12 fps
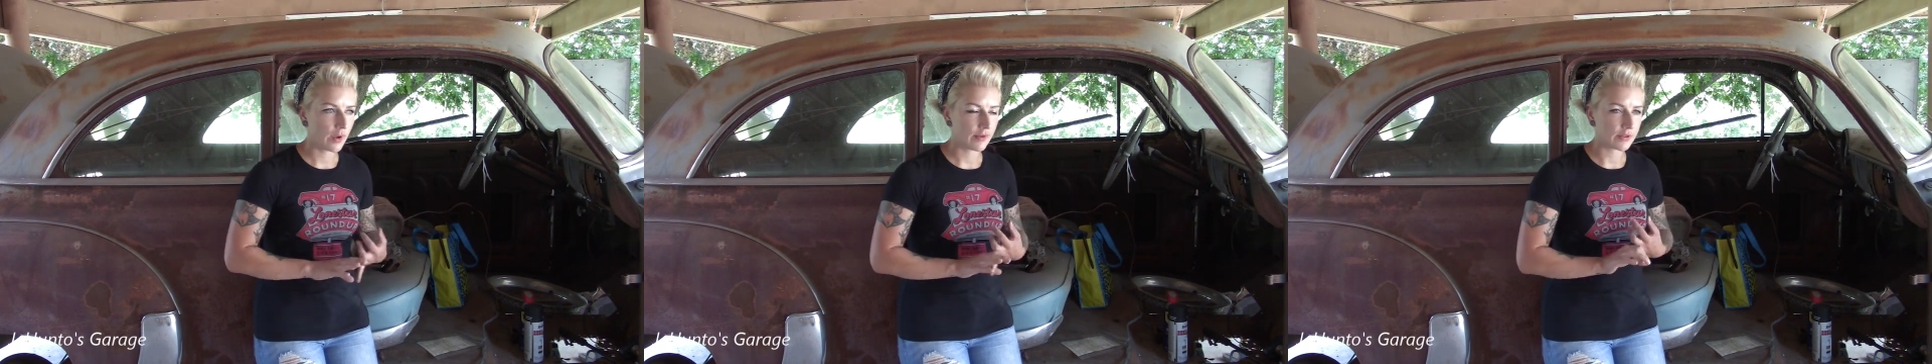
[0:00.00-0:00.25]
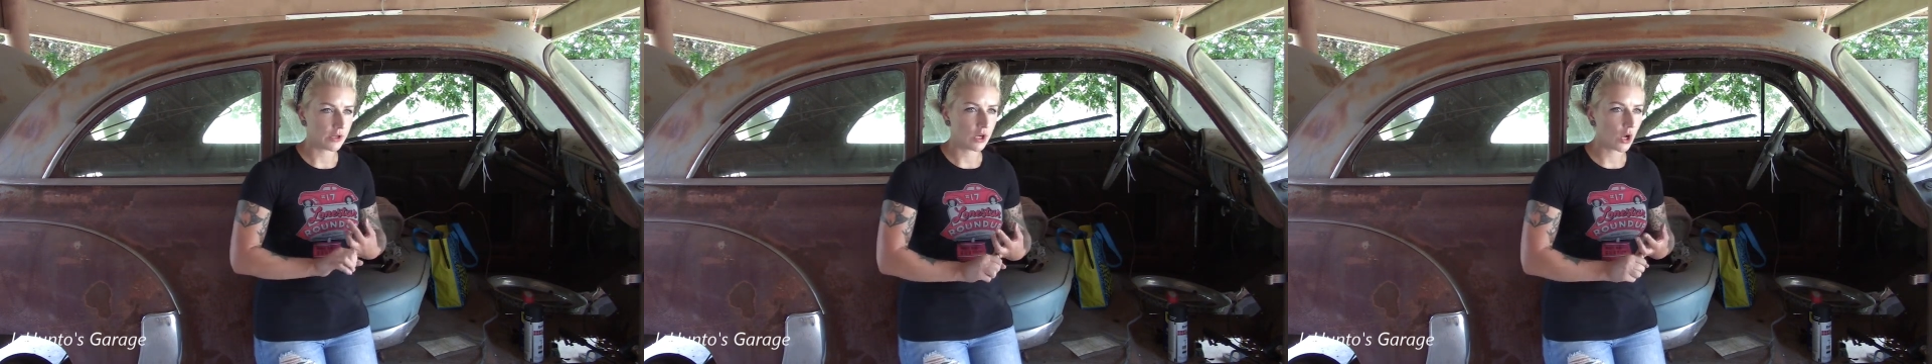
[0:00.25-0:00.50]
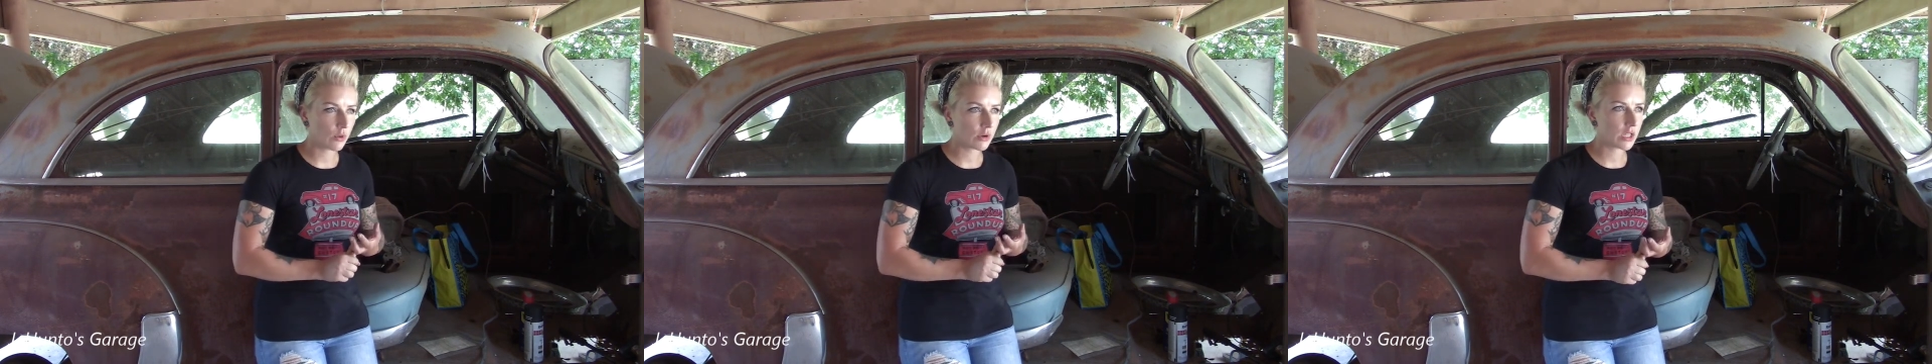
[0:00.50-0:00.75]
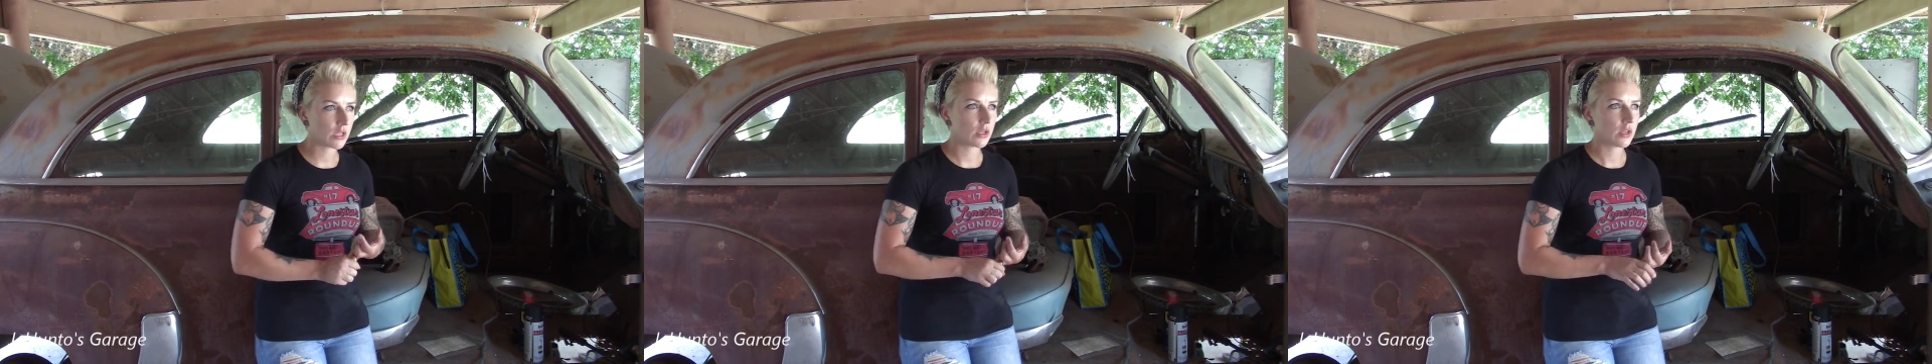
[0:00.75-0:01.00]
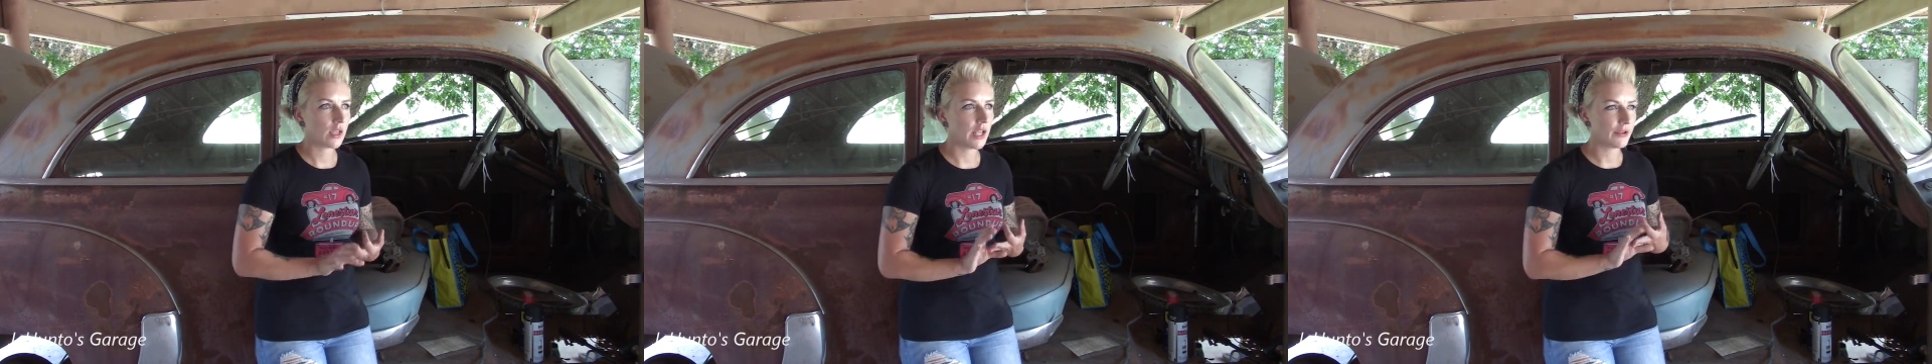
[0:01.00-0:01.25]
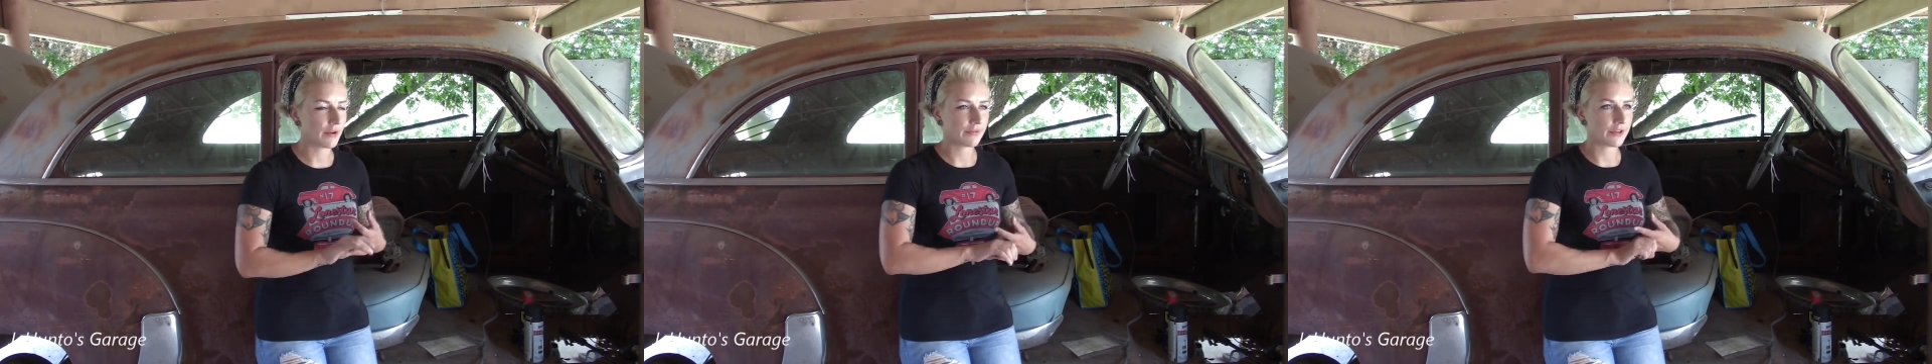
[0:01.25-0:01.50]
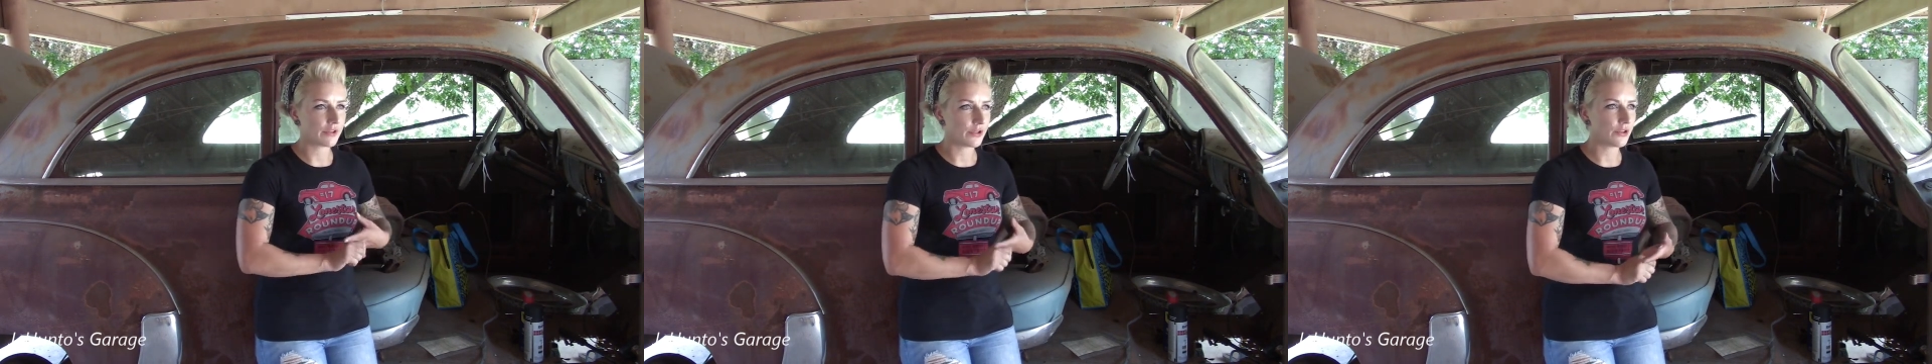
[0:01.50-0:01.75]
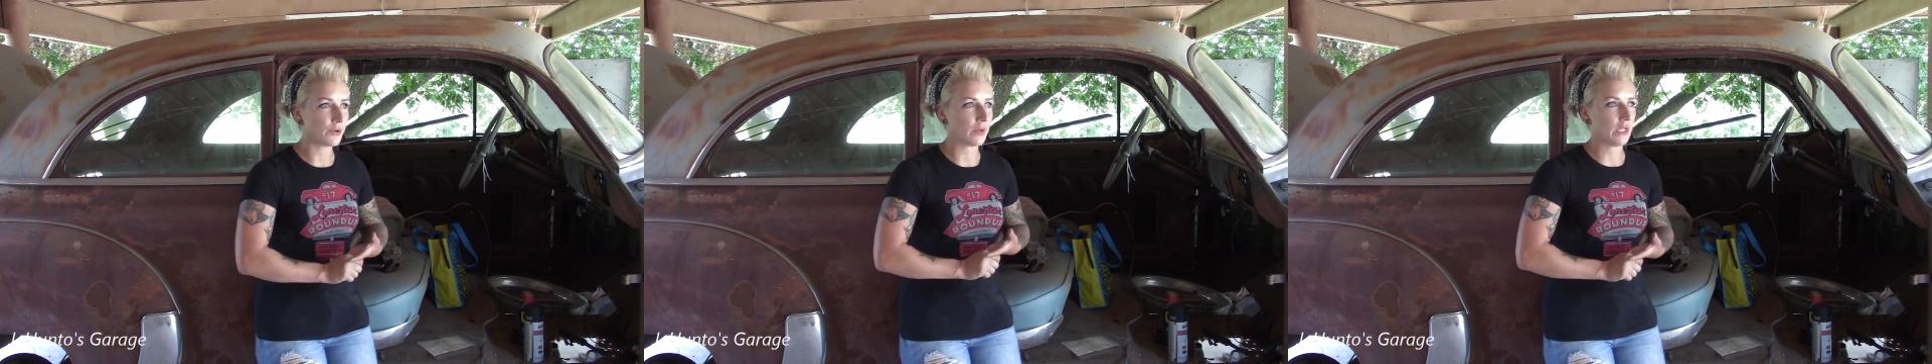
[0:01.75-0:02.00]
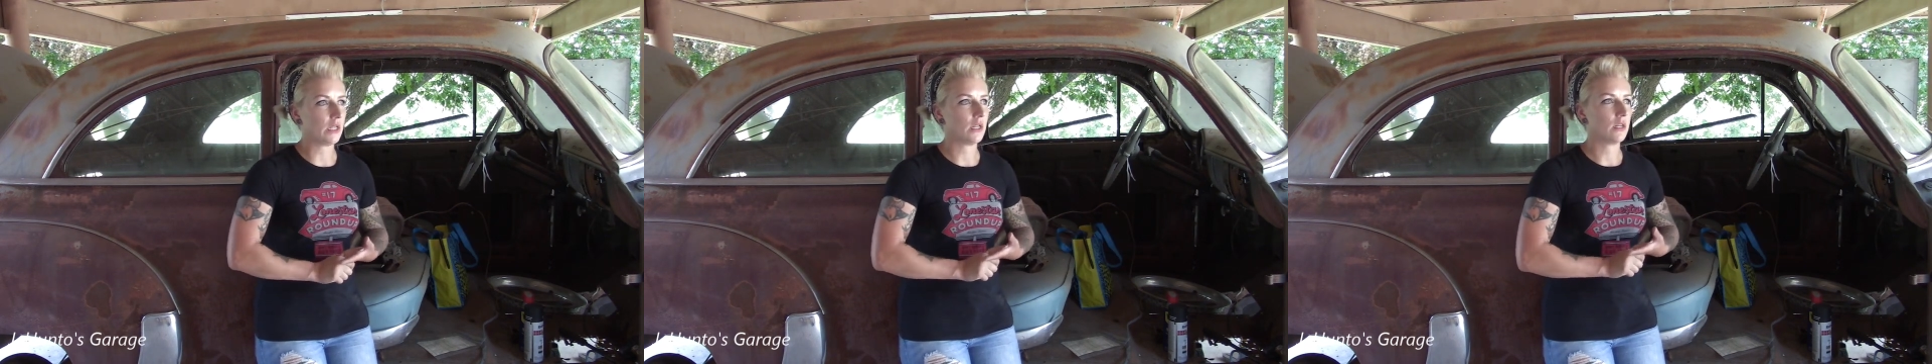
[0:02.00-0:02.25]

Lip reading: have to know it, and you have to do it.